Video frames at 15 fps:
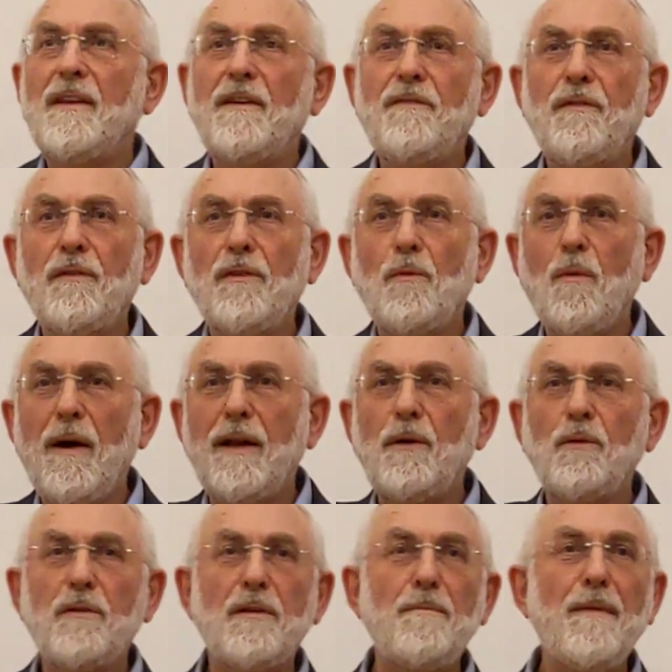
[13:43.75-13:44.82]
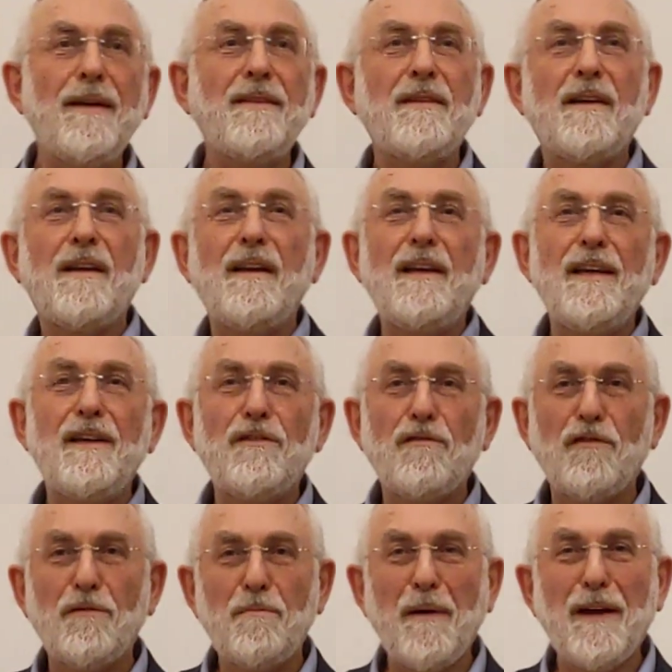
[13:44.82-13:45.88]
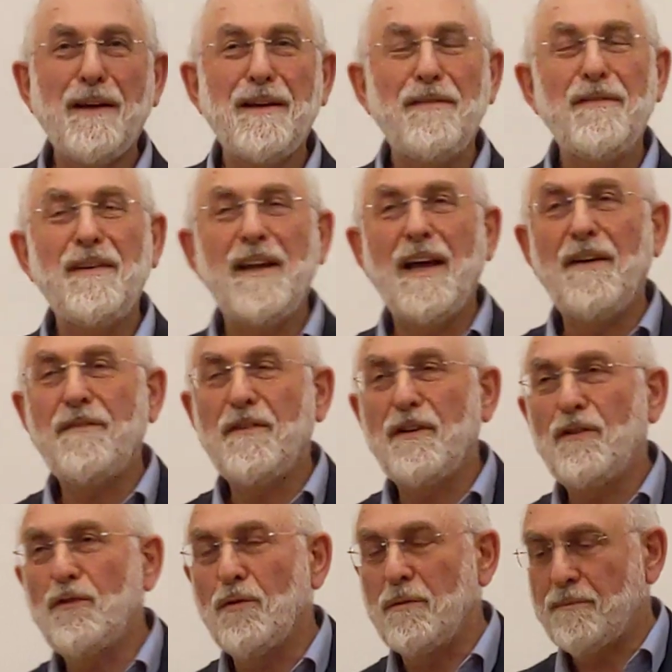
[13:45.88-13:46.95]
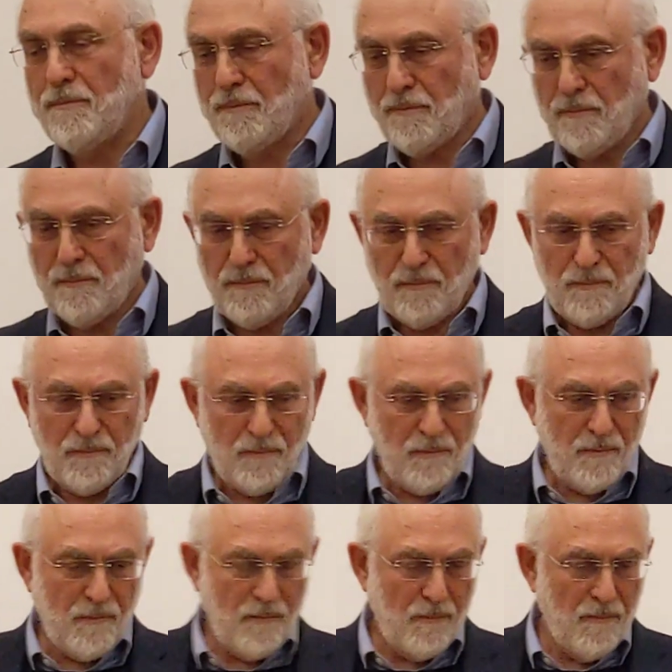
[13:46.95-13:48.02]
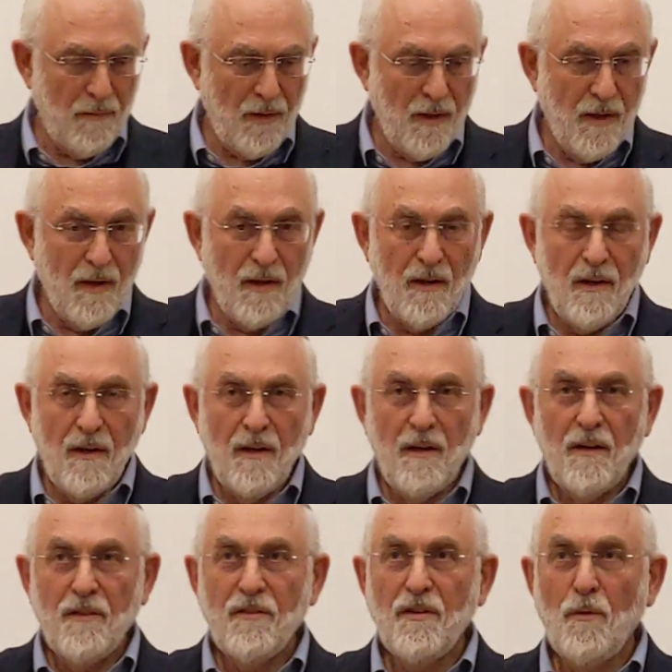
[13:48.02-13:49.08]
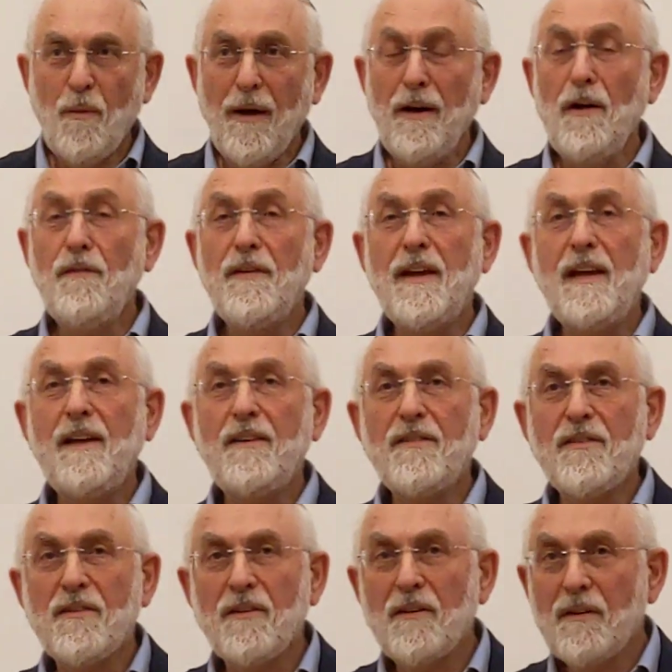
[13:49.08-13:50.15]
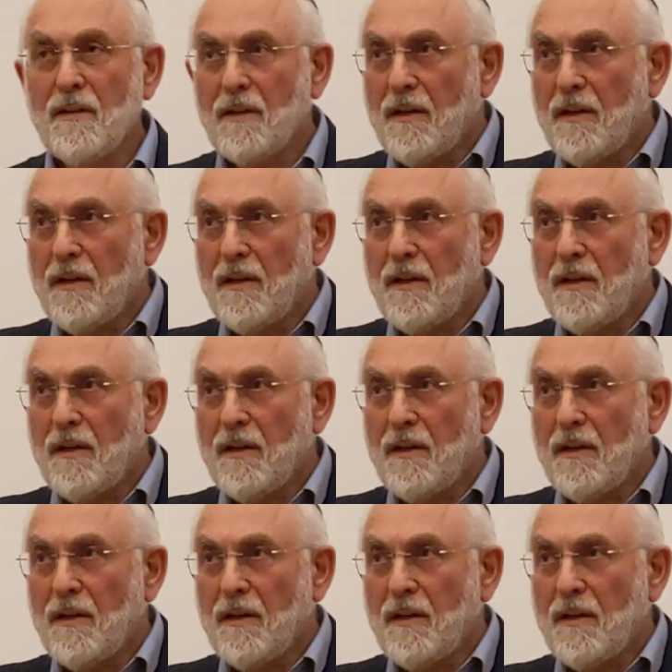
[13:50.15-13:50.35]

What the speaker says: therefore the wine automatically is respectively hefke too. So one of his